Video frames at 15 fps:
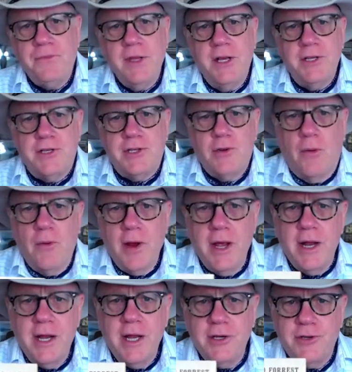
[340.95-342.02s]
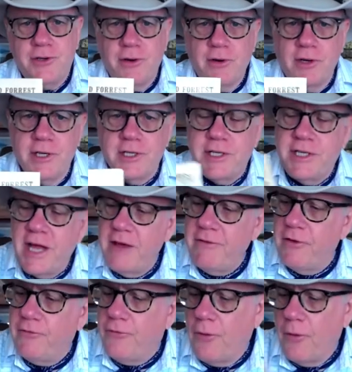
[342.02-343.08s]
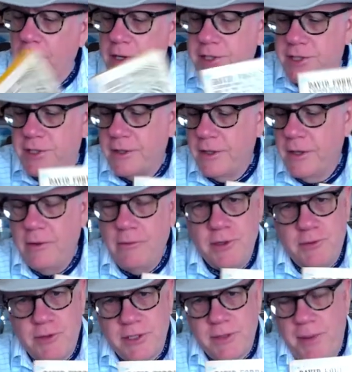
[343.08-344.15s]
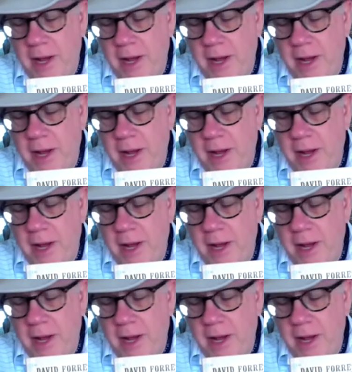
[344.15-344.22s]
historian and journalist David Forrest, which was a pen